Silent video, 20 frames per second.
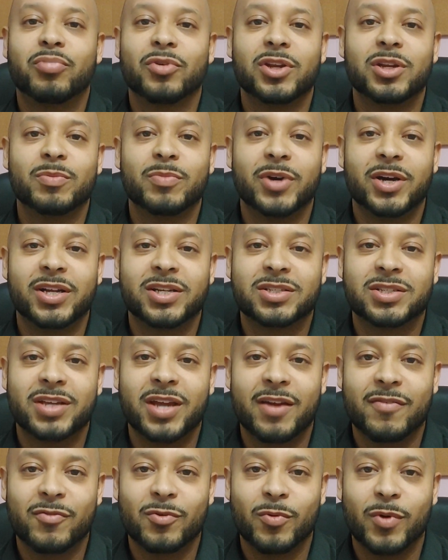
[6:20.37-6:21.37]
pretty much
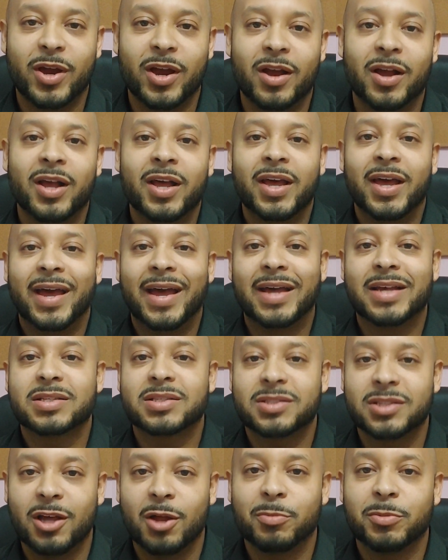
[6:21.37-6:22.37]
everywhere has
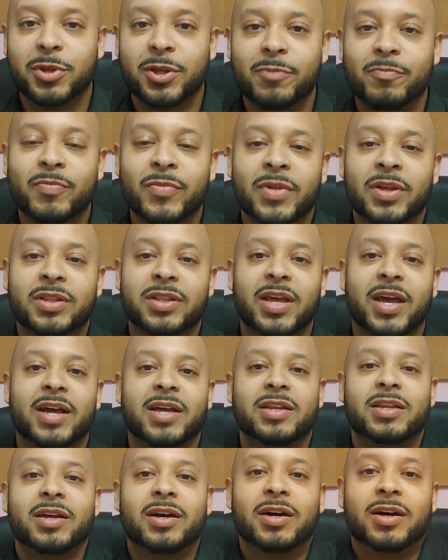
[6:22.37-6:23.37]
something
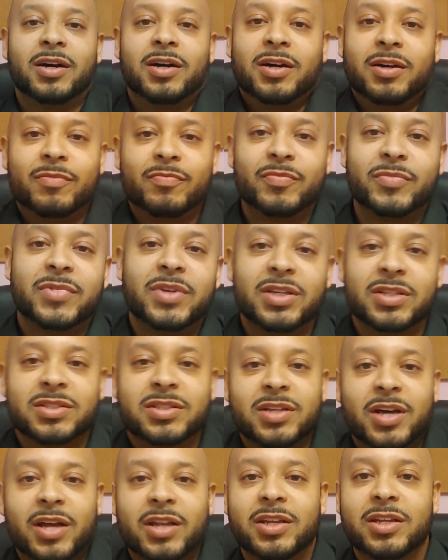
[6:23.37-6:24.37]
that uh, is
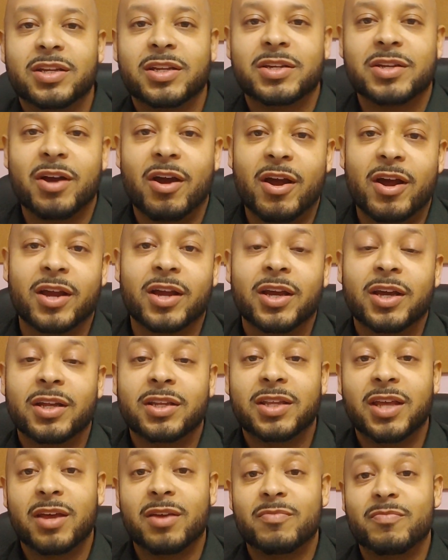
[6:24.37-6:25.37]
done in the dark
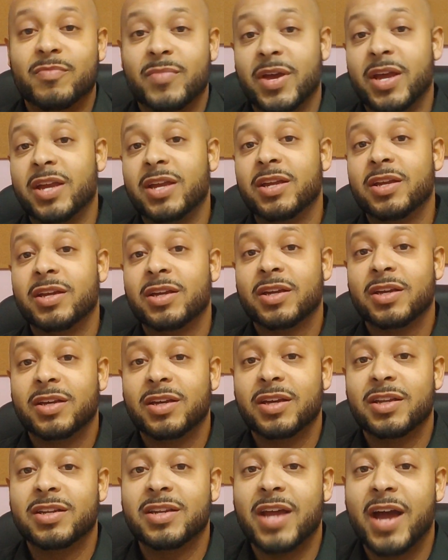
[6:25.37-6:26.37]
that may
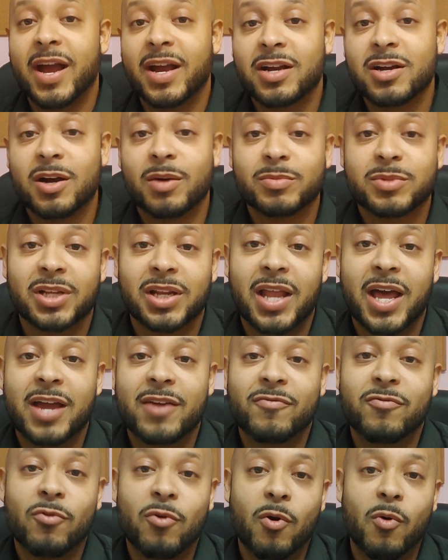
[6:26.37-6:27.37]
not come to
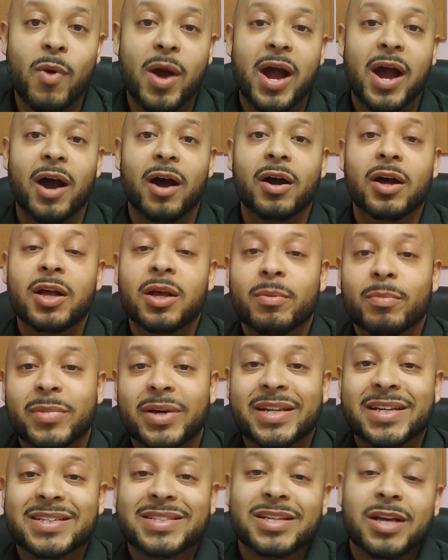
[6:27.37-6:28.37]
light for a while.
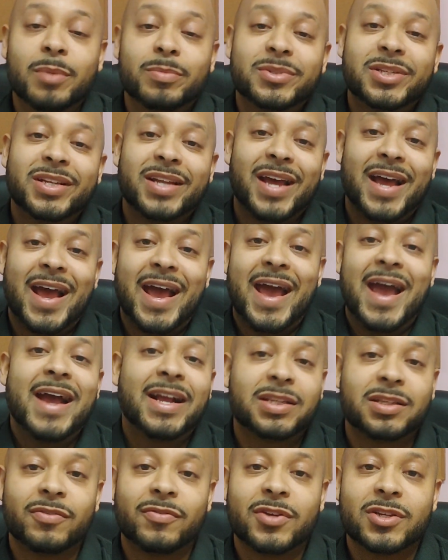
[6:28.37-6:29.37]
But it's up to the
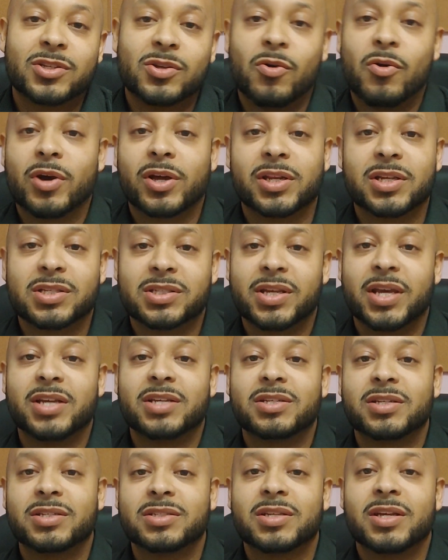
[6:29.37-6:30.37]
activist
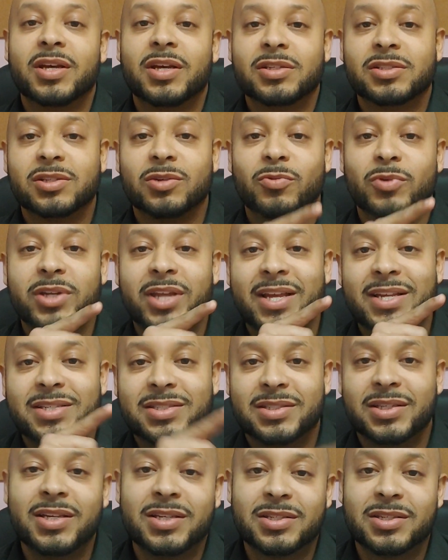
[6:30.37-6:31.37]
organizations to when they
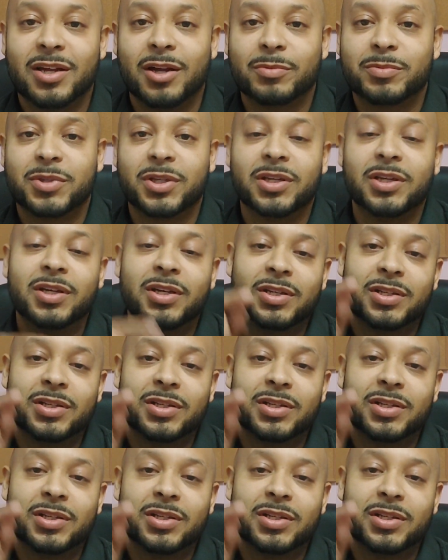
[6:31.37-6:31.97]
see something